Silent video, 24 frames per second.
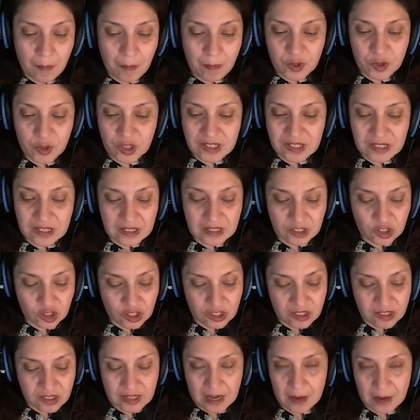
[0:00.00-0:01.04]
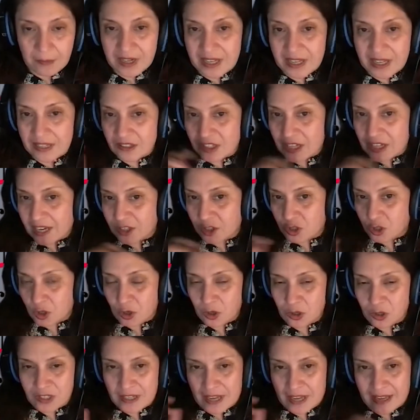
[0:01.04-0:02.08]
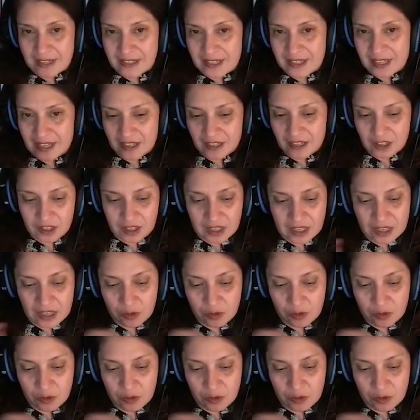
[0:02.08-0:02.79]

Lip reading: Just I'm going to take turns asking